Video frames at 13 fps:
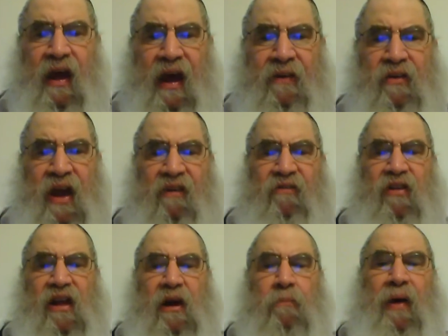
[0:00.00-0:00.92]
and you have
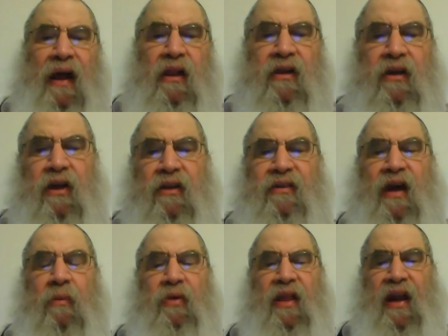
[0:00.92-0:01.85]
like a balcony on
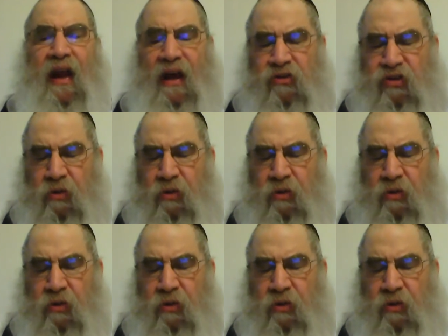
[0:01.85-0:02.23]
top of that house,